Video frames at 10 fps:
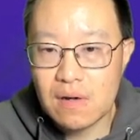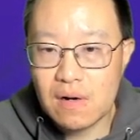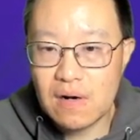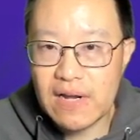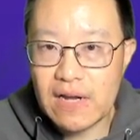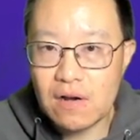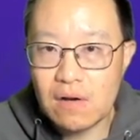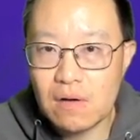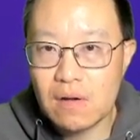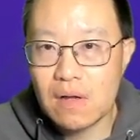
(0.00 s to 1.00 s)
clear,
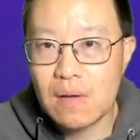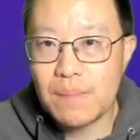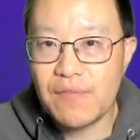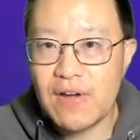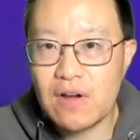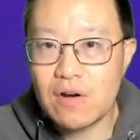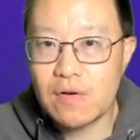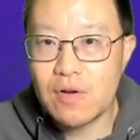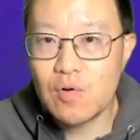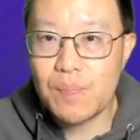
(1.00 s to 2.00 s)
but if I go to
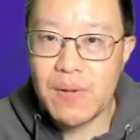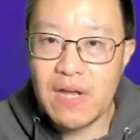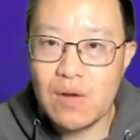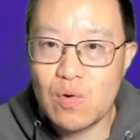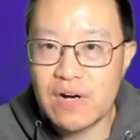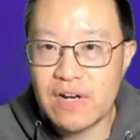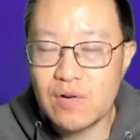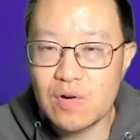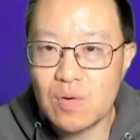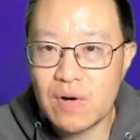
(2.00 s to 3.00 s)
do a ping
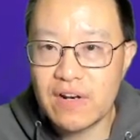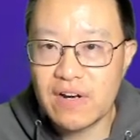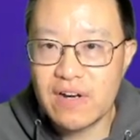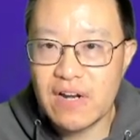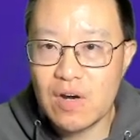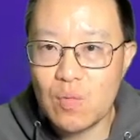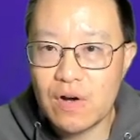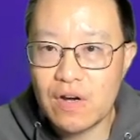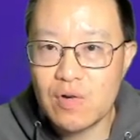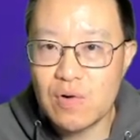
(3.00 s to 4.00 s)

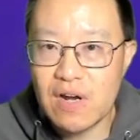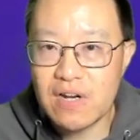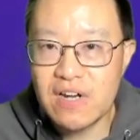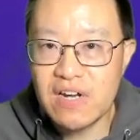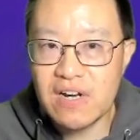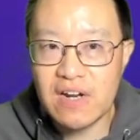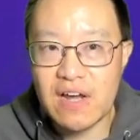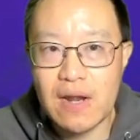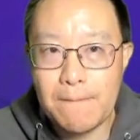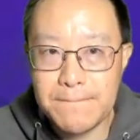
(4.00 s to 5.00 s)
192.168.1.219 again,